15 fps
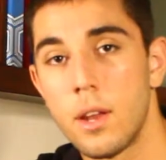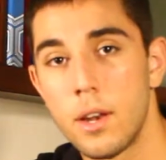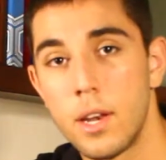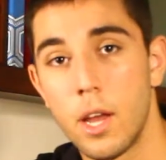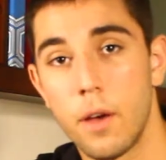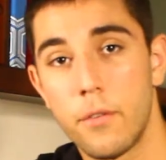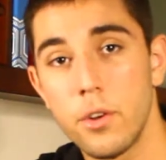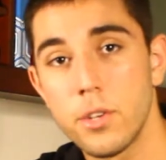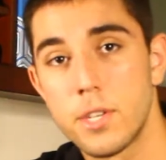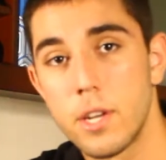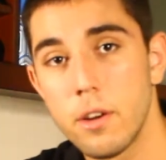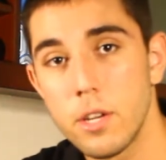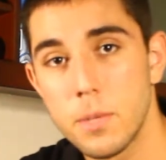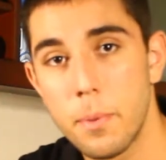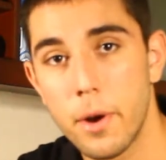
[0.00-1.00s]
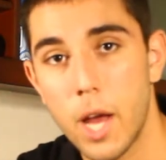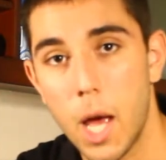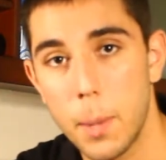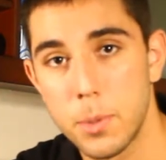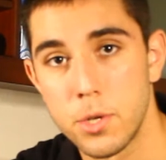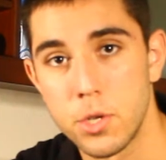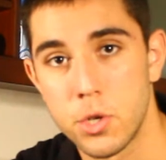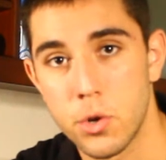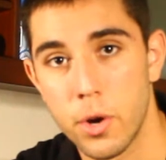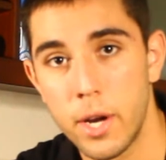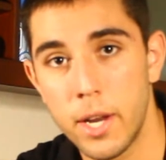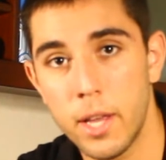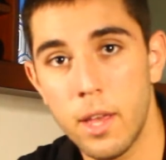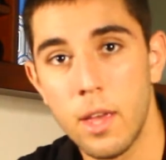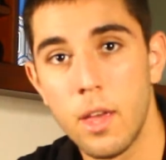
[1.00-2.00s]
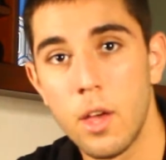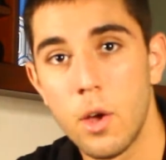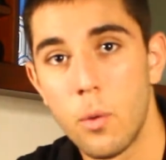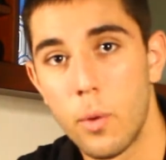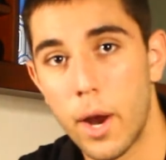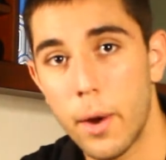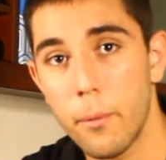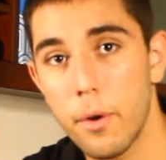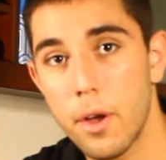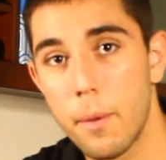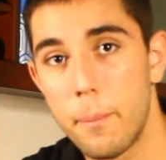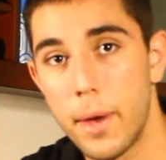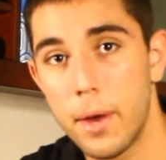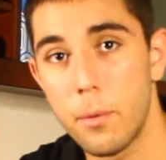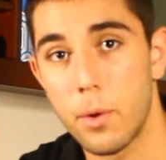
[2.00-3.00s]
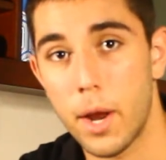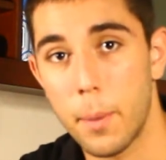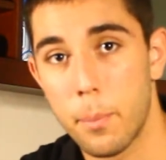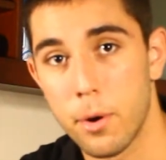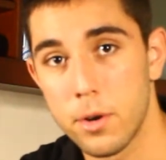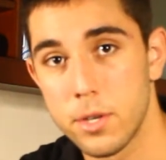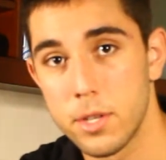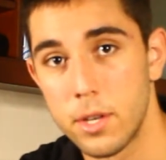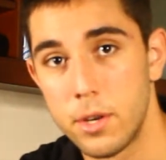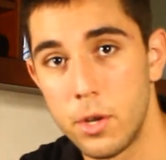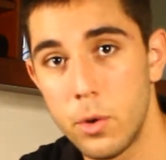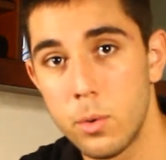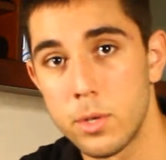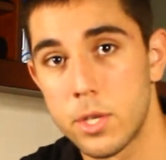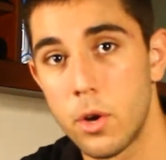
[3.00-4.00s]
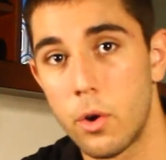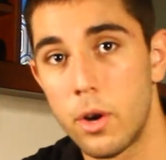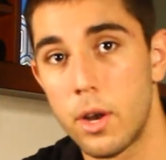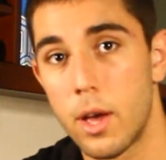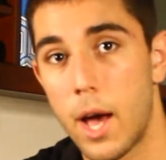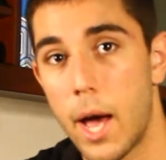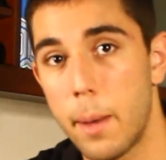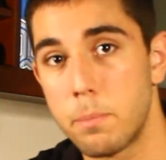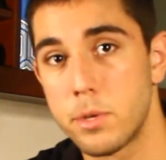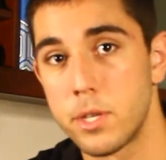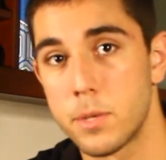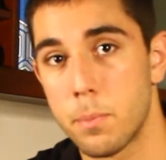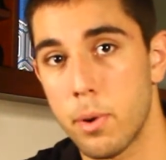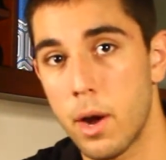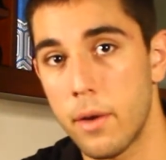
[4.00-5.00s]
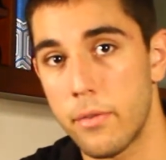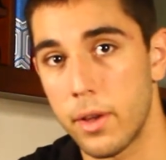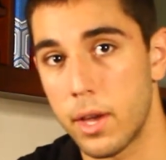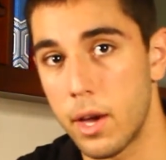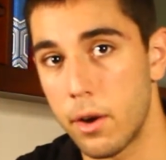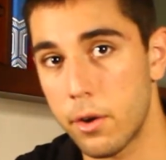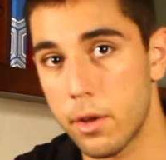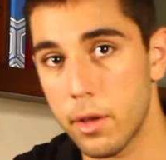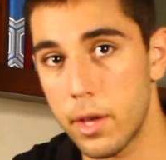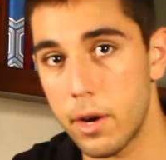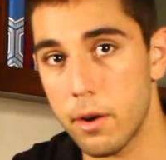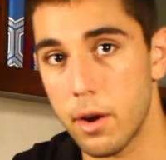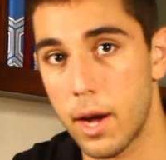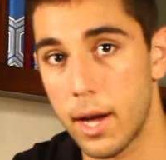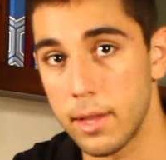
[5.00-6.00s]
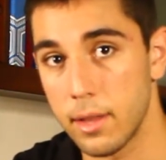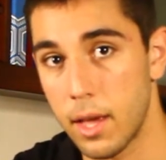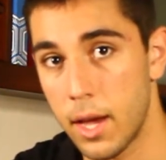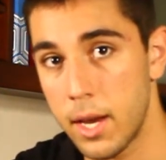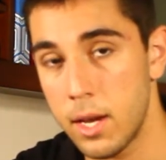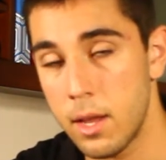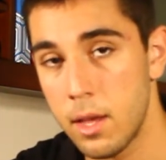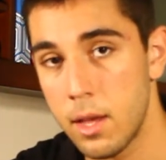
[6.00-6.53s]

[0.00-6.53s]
Now, if you're serious about options trading, what I recommend, what I personally do, is going to Options Profit Calculator online.